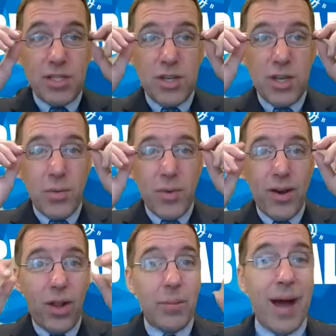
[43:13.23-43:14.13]
And you can read
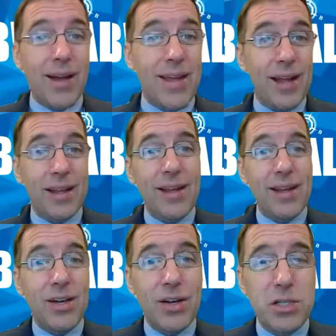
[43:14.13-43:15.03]
all about Kellie
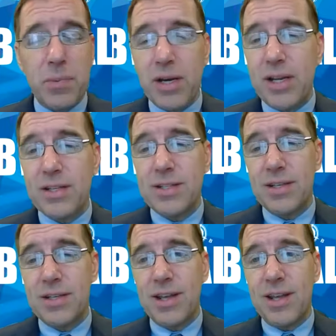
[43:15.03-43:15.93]
and her experience
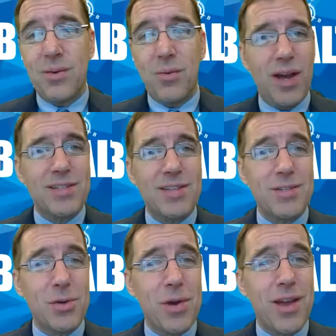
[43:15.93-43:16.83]
and, and why she's a
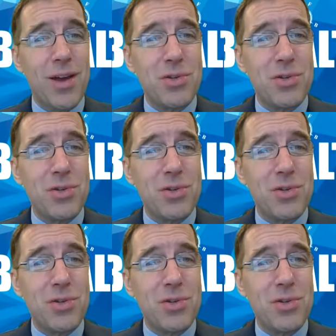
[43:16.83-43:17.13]
great coach.